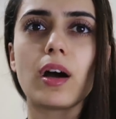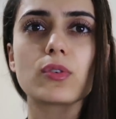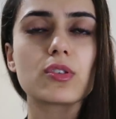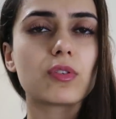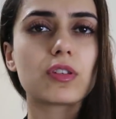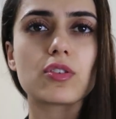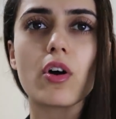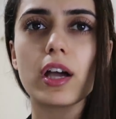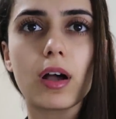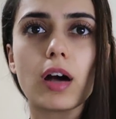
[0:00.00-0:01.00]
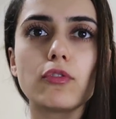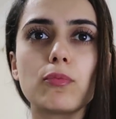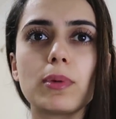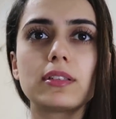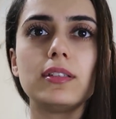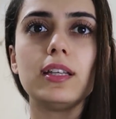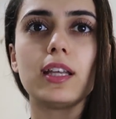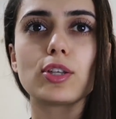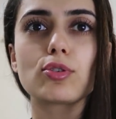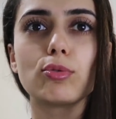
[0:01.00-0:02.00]
I was on the diet half of my
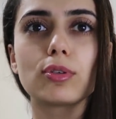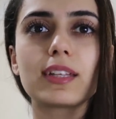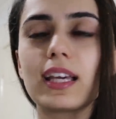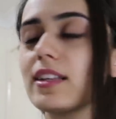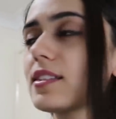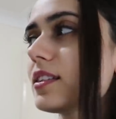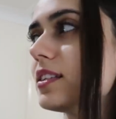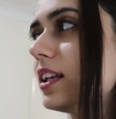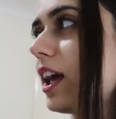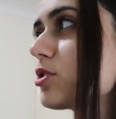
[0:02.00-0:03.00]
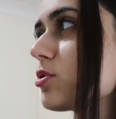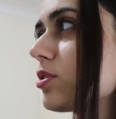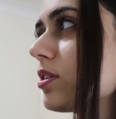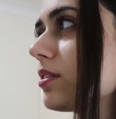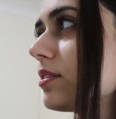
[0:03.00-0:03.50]
teenagehood. Can I say teenagehood?